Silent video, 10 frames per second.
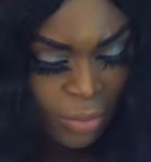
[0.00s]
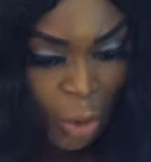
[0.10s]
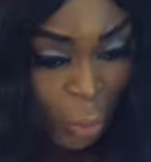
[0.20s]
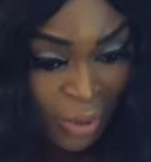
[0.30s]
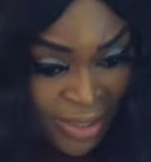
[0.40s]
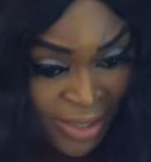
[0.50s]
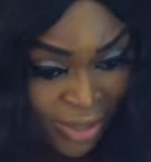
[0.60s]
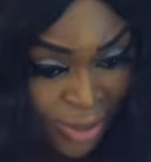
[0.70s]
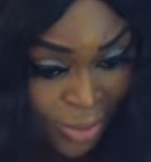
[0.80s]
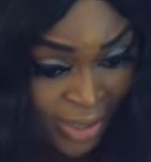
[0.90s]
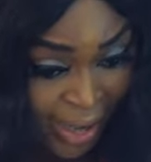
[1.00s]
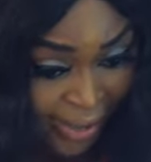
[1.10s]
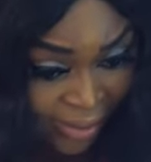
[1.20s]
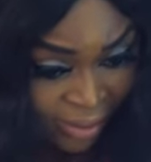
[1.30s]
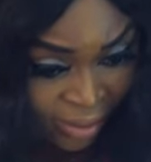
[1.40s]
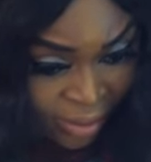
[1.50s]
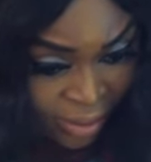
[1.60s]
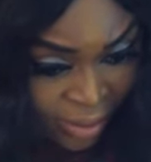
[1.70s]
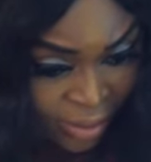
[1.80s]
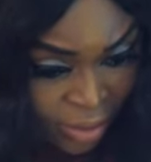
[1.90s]
Nobody needs to die.
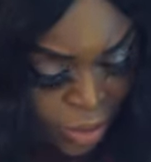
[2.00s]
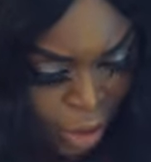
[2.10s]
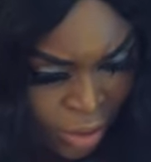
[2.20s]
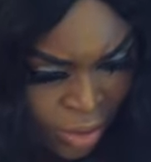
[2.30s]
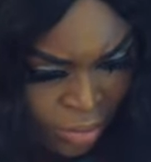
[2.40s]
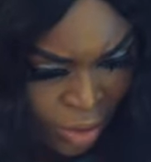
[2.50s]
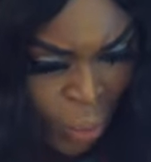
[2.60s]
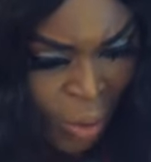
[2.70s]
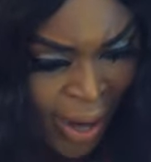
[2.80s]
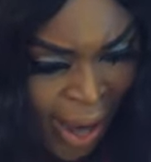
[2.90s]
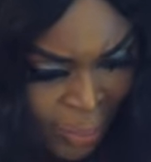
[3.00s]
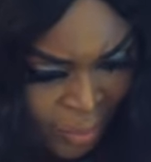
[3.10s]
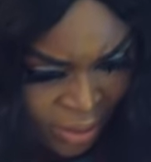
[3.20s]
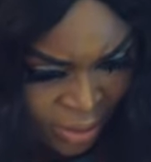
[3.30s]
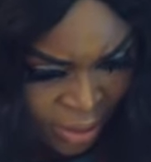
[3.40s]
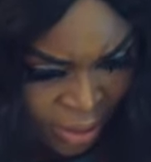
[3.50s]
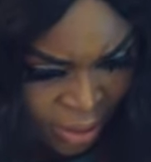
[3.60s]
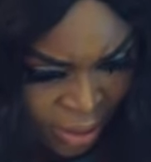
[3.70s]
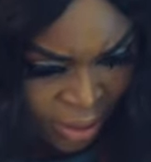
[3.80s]
Talk to me, what happened?